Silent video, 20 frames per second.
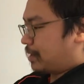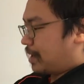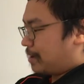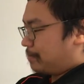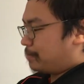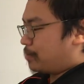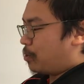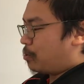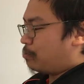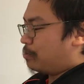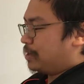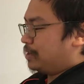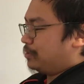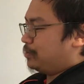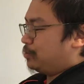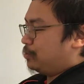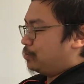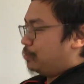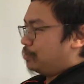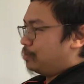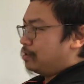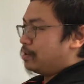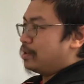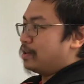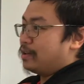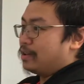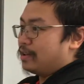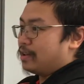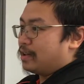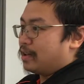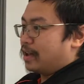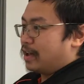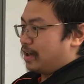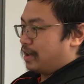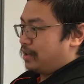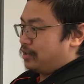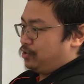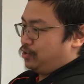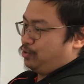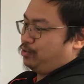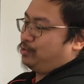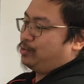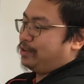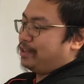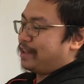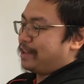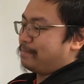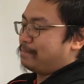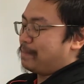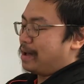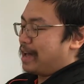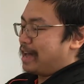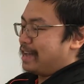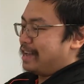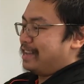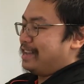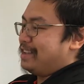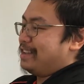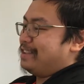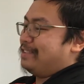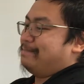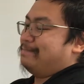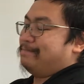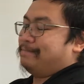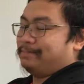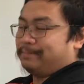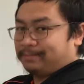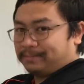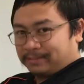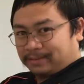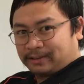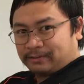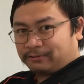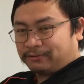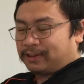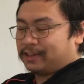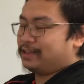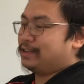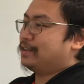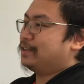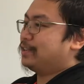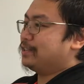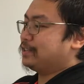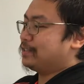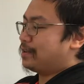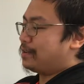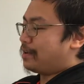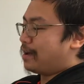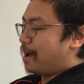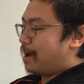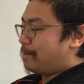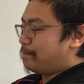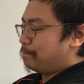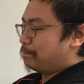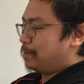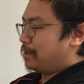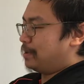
I'm going to ensure that my fingers are up.